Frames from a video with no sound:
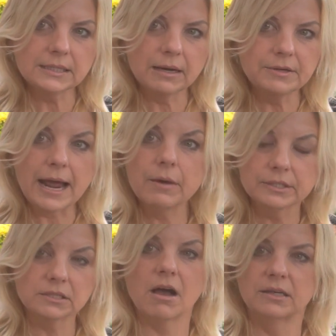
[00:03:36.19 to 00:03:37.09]
now
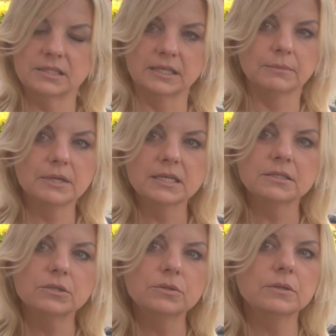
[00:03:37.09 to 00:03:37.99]
it's costing me
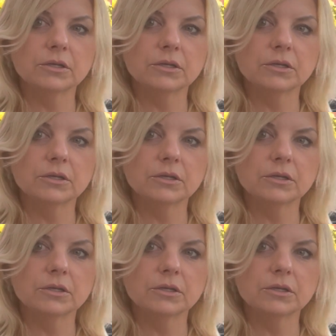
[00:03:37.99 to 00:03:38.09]
$200